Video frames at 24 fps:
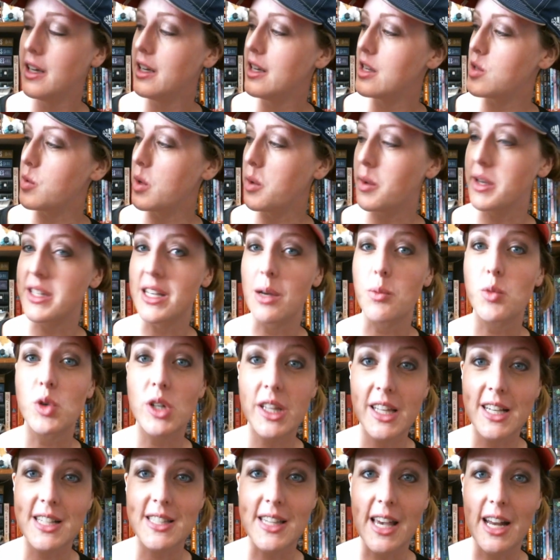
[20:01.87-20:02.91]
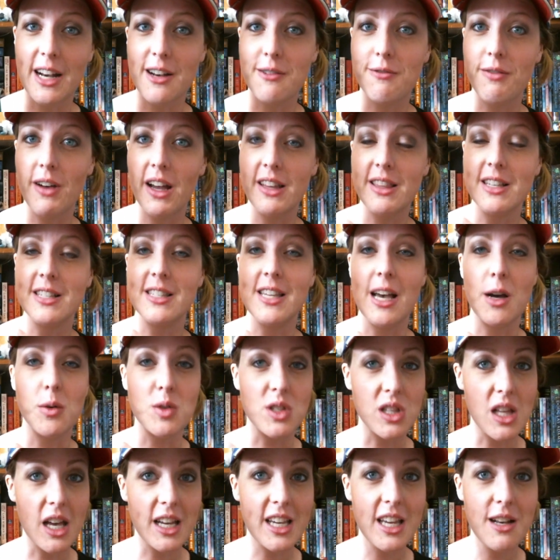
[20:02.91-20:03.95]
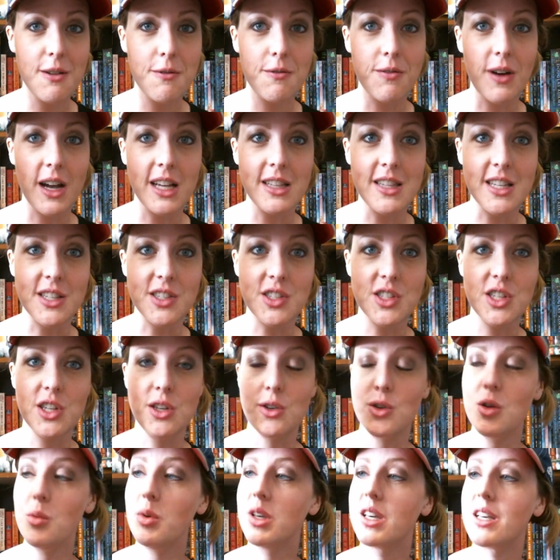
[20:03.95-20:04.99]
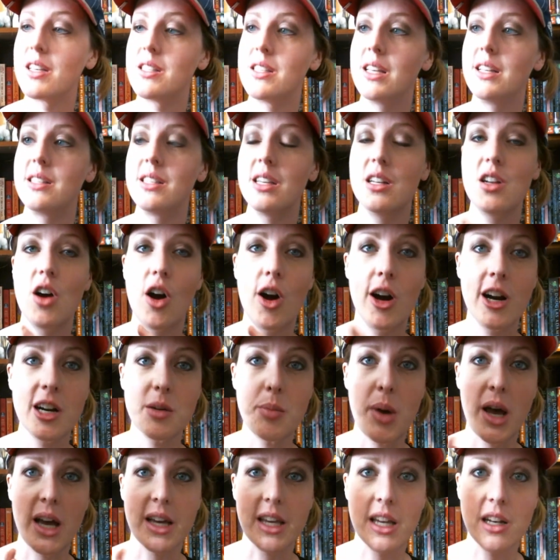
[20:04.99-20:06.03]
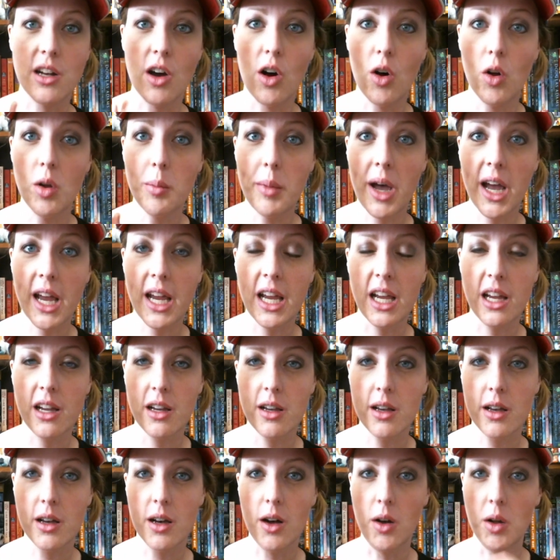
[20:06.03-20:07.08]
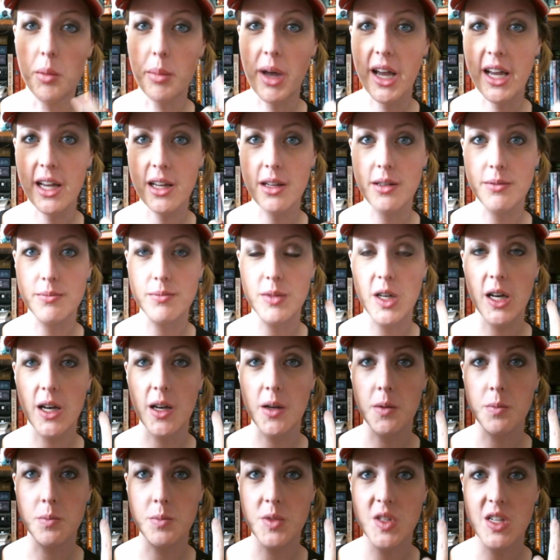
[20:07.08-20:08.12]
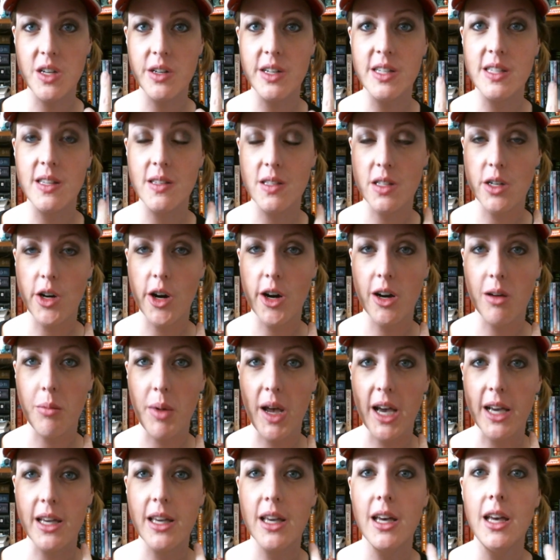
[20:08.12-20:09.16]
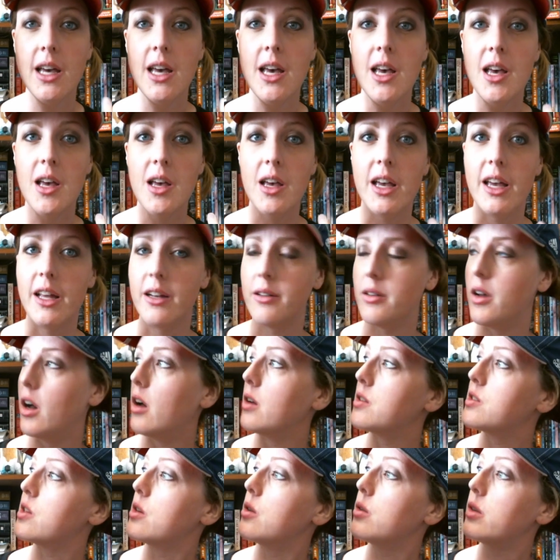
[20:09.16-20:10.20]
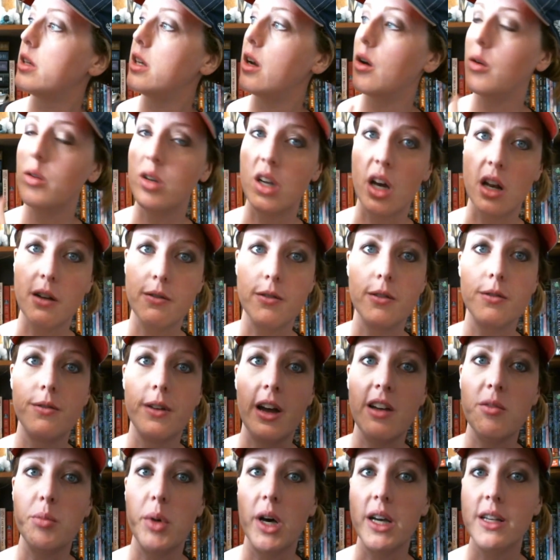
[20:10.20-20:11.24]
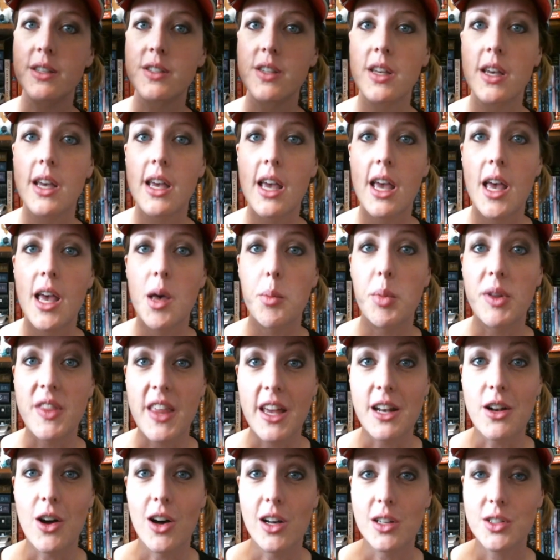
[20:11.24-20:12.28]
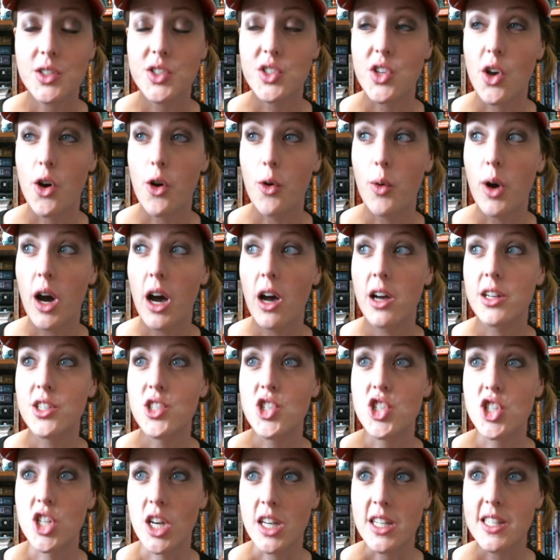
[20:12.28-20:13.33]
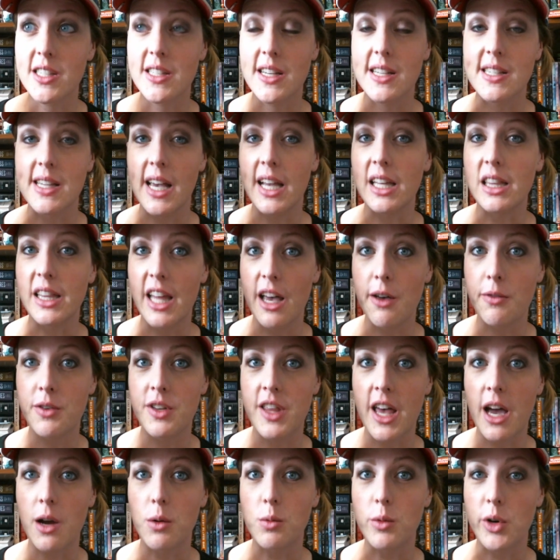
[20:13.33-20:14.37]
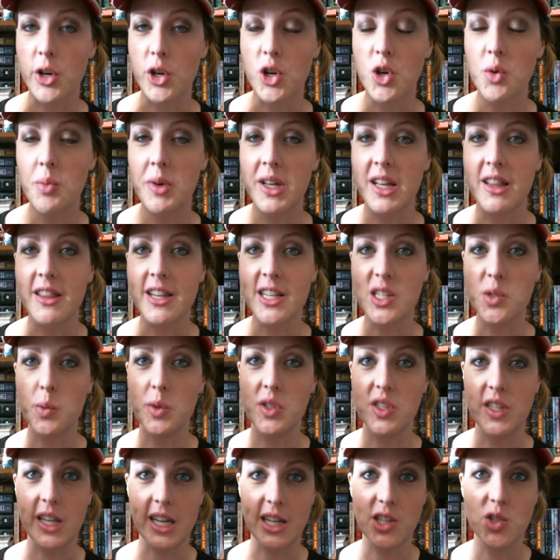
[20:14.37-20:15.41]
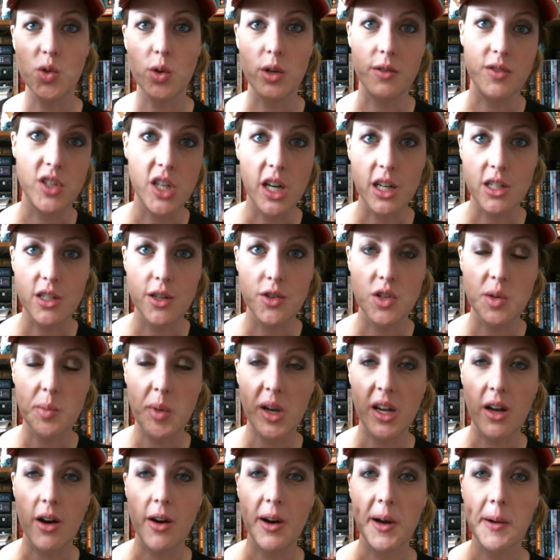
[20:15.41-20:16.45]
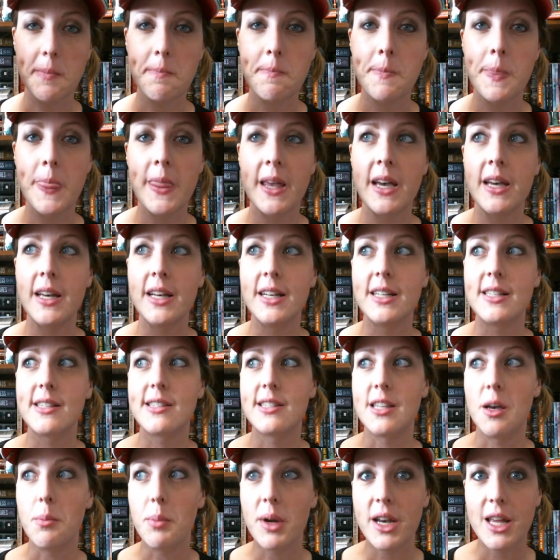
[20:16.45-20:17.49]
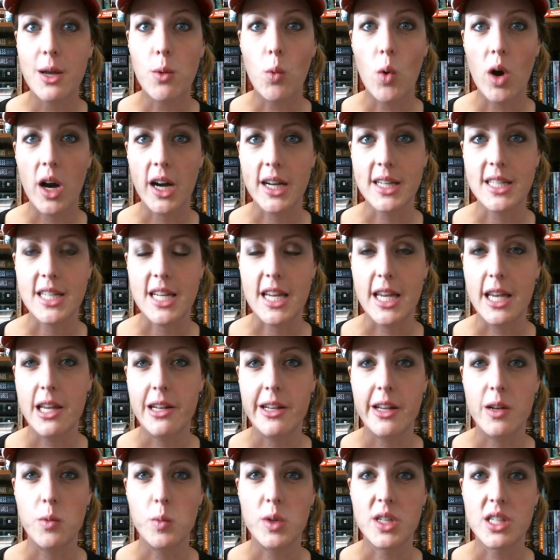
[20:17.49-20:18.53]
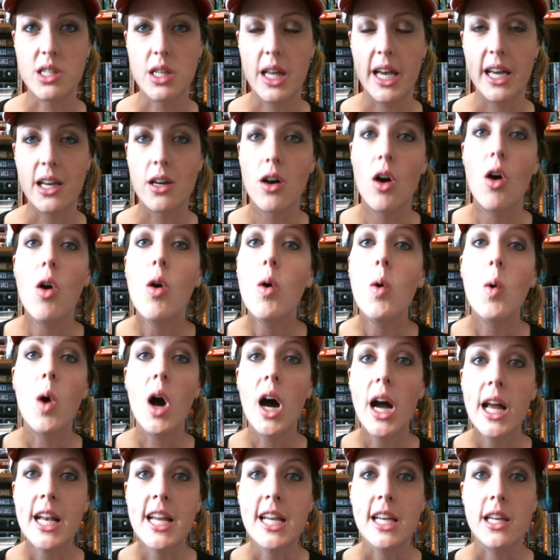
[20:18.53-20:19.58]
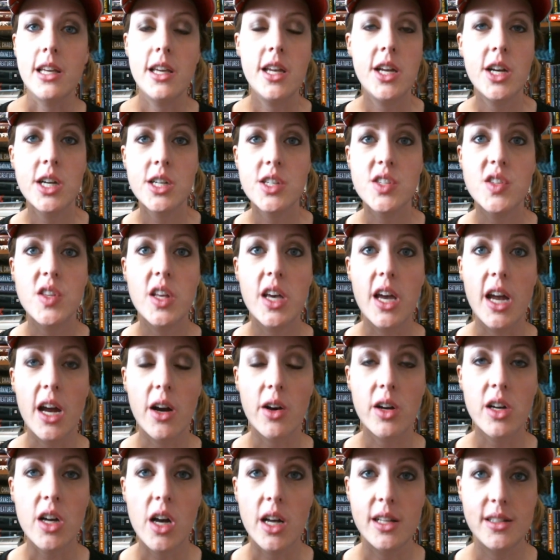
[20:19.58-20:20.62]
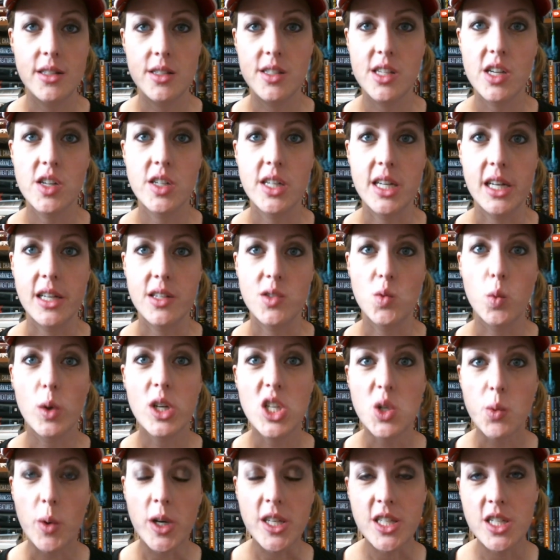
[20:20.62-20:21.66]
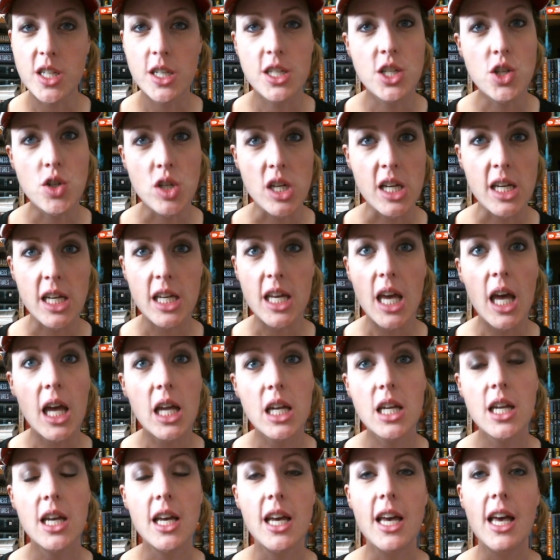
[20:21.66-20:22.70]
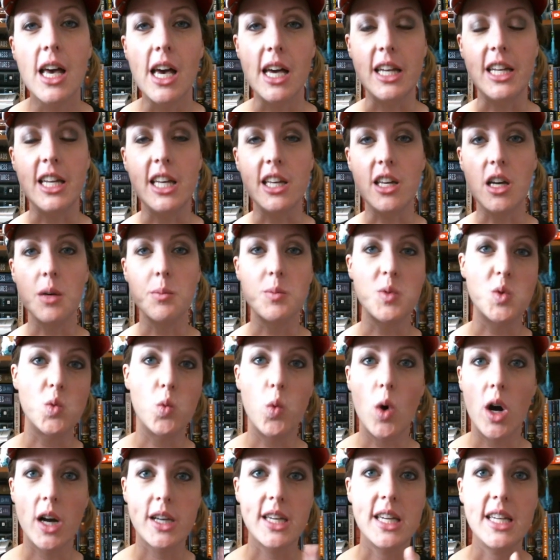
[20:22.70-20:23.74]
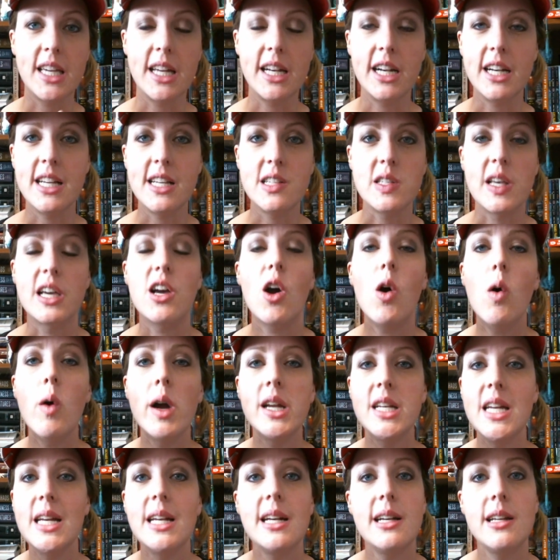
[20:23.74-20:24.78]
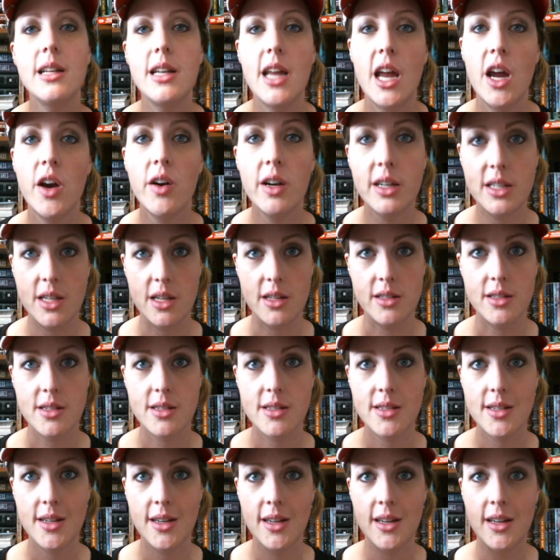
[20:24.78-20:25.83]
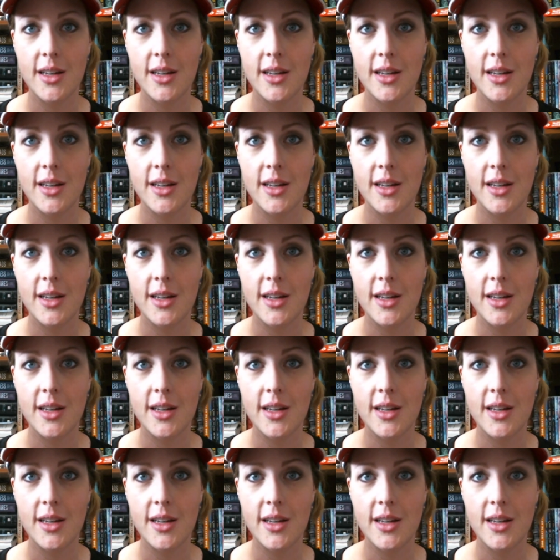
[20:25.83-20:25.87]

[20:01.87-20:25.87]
So anyways, I'm really excited to find this. I was lucky to find this too because it's in hardback, and all my series is in hardback, and also, got it for $5. But then also, just as I left that room, and this was like sort of tucked under my arm, somebody walked in and was like, "Oh, honey, here's the Aragon series. Which ones did you need again?" And he comes walking in and he's like, "Oh, I needed Inheritance.